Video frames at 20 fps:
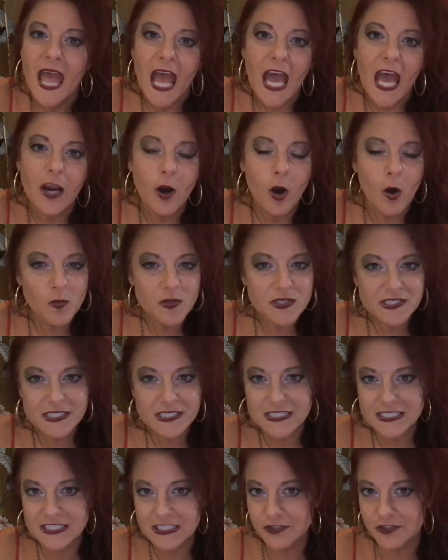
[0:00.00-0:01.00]
And always
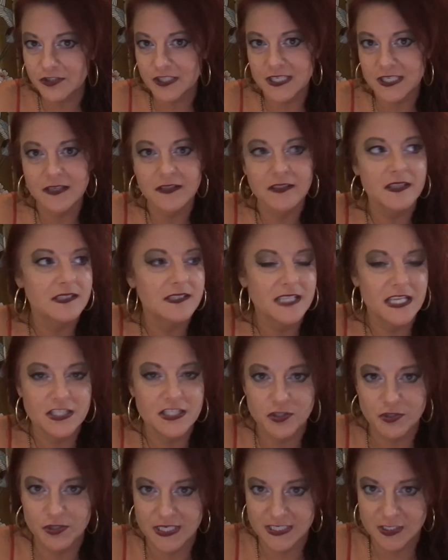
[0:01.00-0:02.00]
considering the
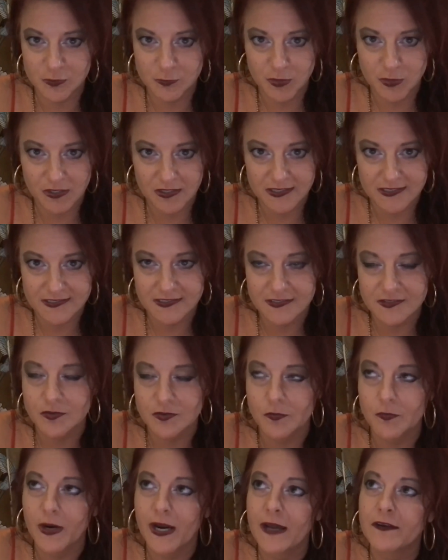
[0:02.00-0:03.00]
sensory experiences
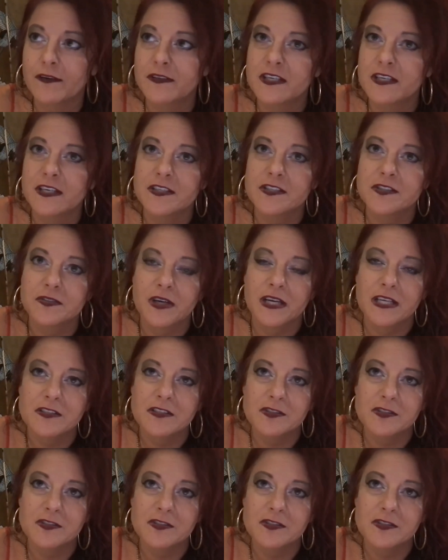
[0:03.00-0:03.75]
around us, right?